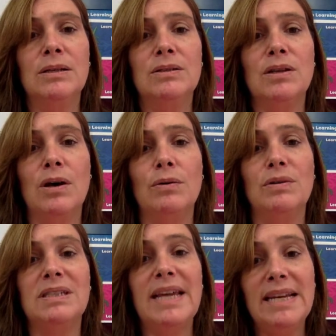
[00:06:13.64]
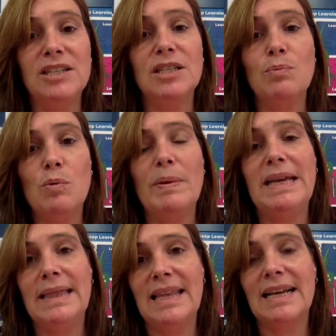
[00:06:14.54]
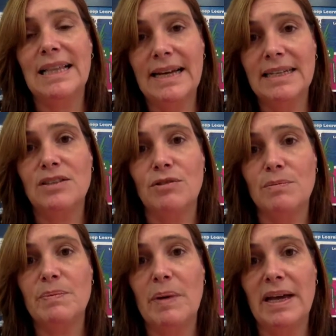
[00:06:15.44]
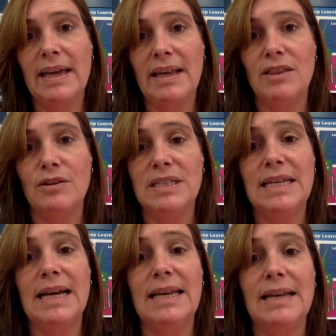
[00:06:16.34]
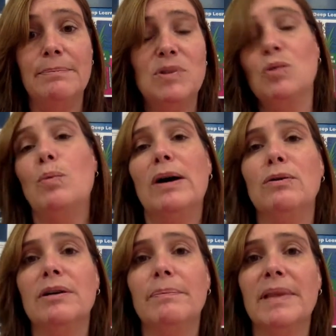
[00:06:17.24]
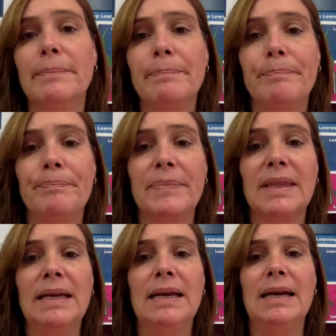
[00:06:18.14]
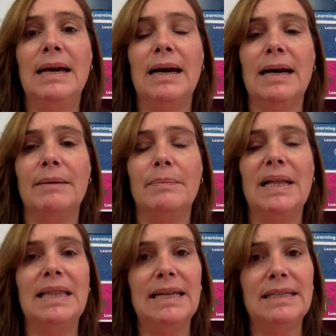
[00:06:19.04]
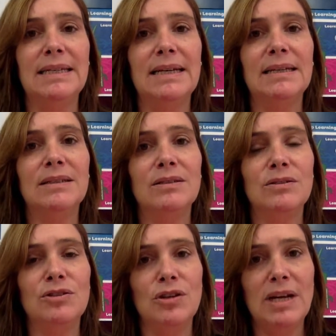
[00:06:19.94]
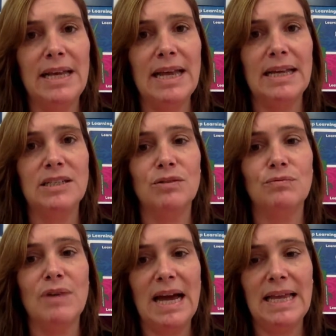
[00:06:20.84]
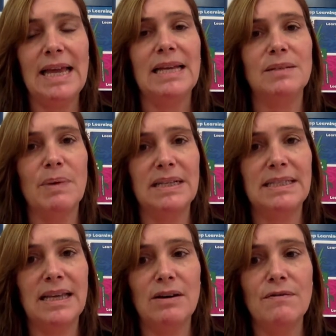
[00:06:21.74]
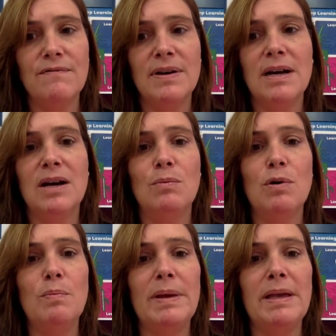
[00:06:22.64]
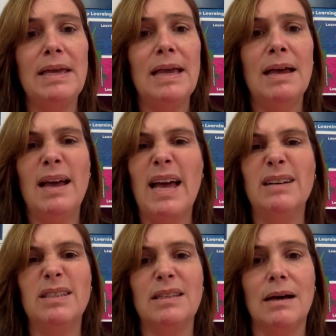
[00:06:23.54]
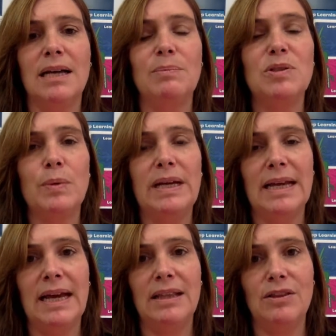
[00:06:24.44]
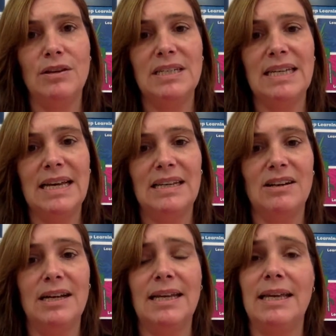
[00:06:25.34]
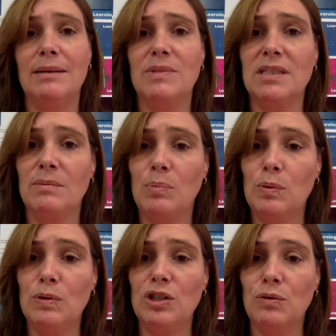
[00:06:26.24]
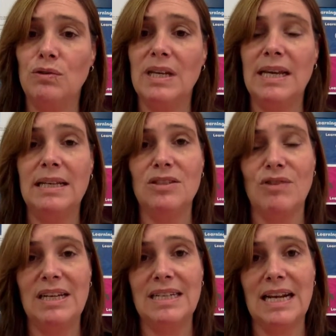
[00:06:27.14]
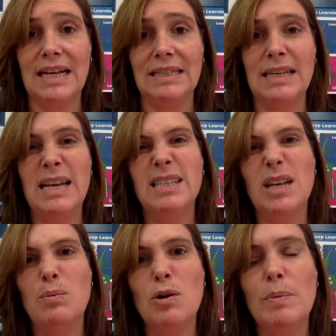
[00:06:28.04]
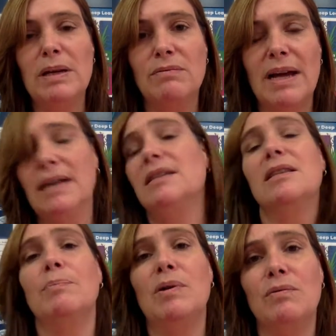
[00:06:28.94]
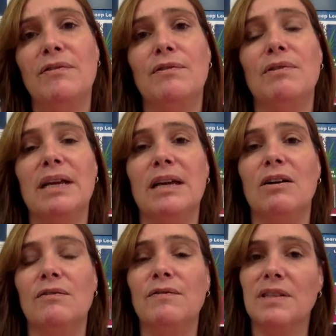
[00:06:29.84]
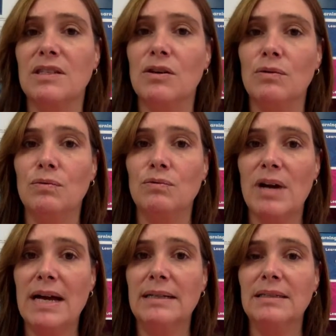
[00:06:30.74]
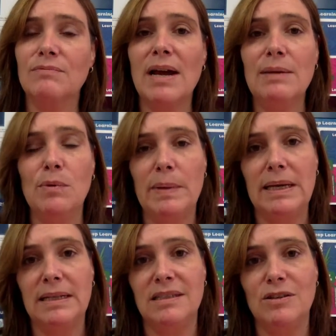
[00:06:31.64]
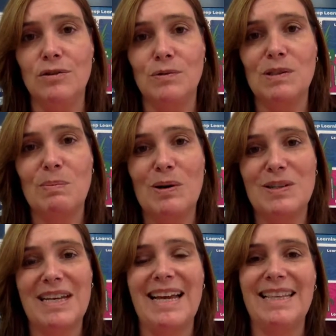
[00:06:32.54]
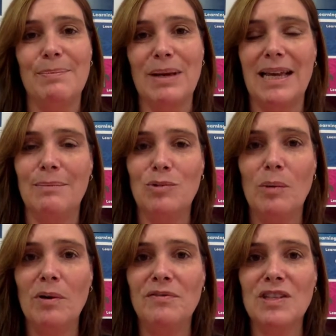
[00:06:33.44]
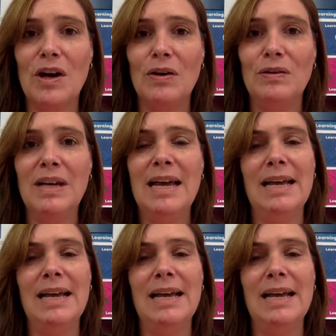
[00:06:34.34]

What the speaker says: So teachers will be in their classrooms by 8:30 a.m. to welcome them. Linda, Juliet, Ray and myself will be outside between 8:30 and 9 a.m. to support children getting straight to class. So we'll be around the periphery of the school grounds. Ray will be in his usual spot at the pick-up drop-off zone.